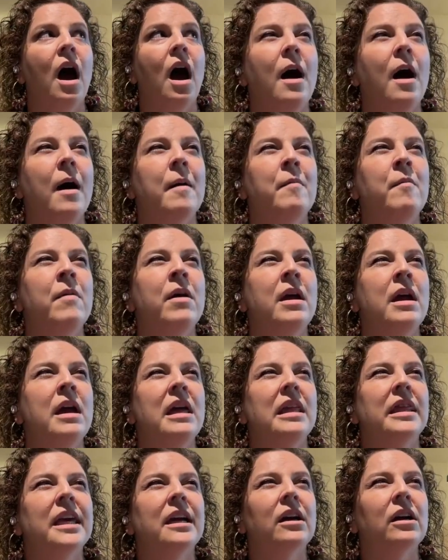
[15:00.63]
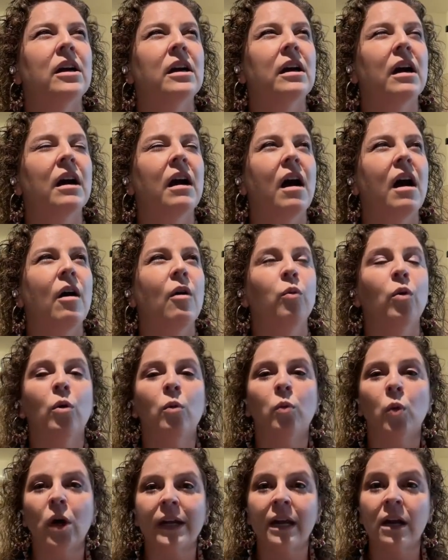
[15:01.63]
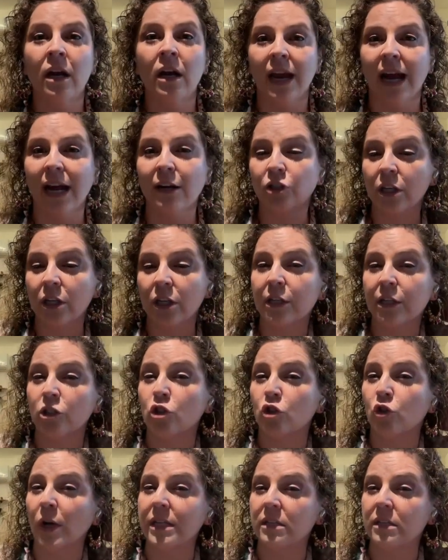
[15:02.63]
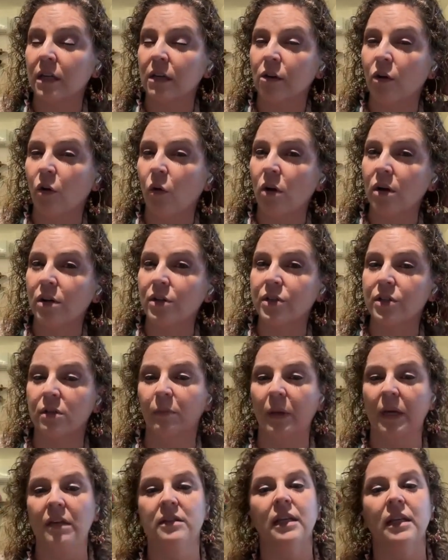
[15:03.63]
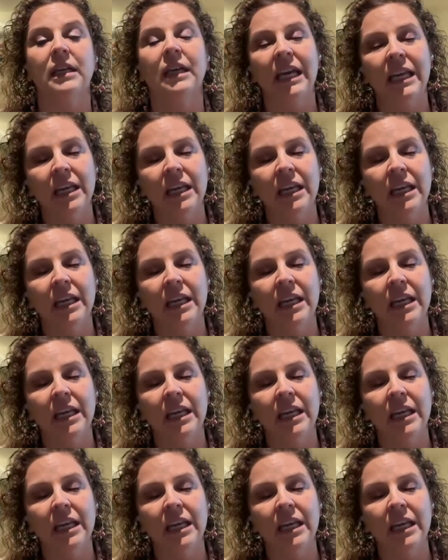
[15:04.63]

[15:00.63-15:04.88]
We're working on actually like a tracing course because like